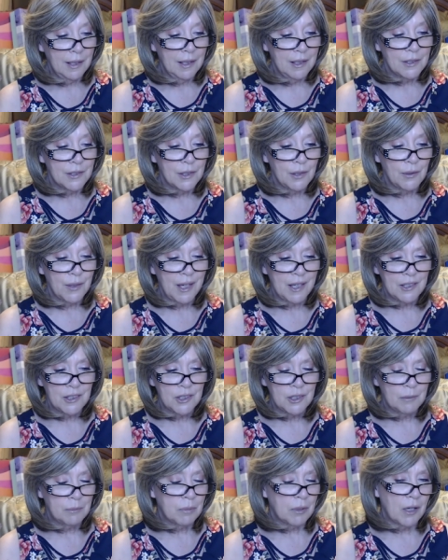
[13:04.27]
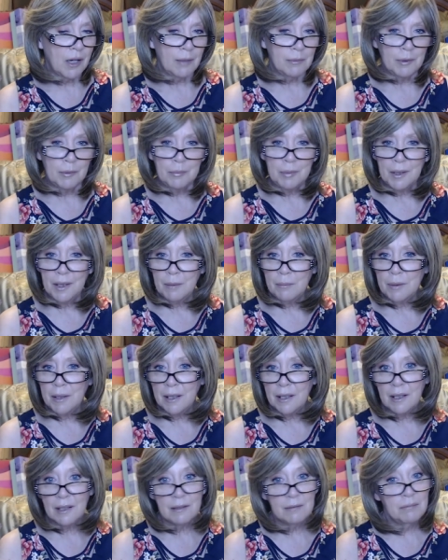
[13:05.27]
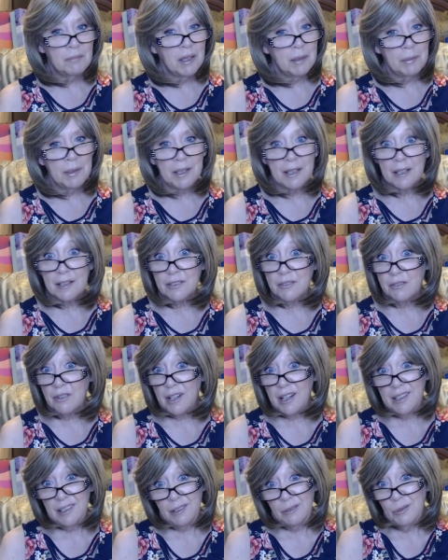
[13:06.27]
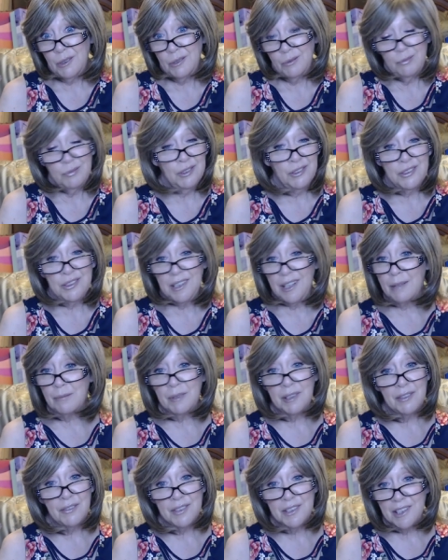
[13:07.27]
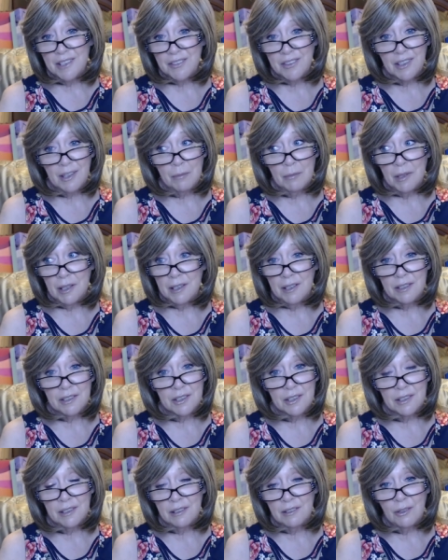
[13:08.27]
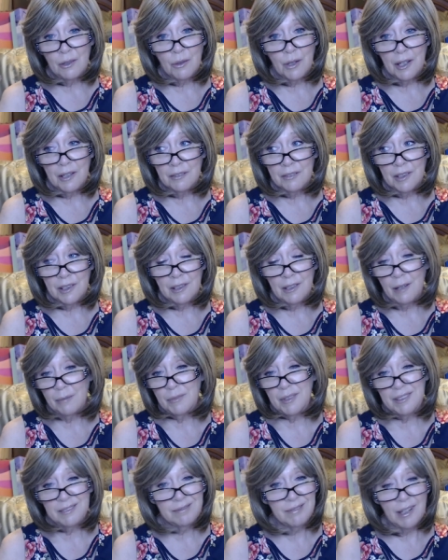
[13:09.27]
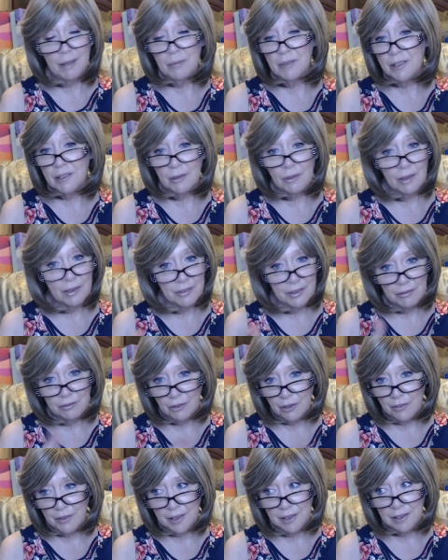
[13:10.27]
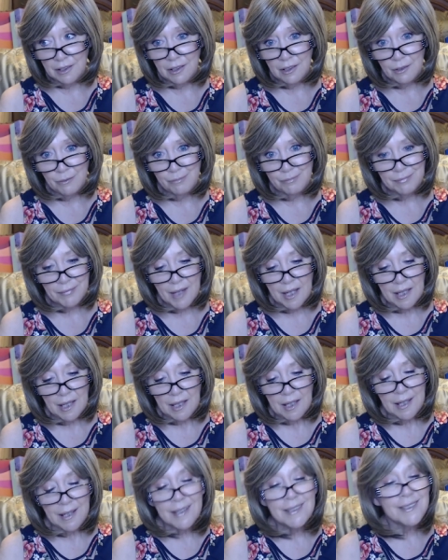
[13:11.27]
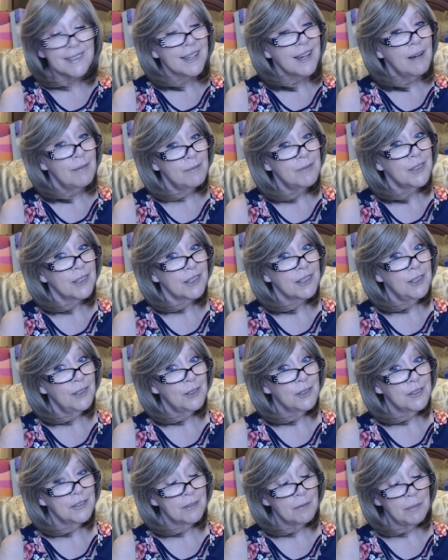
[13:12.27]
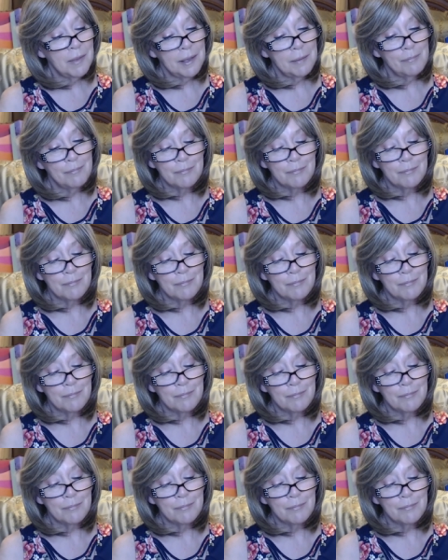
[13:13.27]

So that should probably be on maybe next Friday. Well, we'll see. I mean, if it doesn't come in, it's in no hurry. I'm in, I'm in no hurry for it, you know. It's comfort clothes for me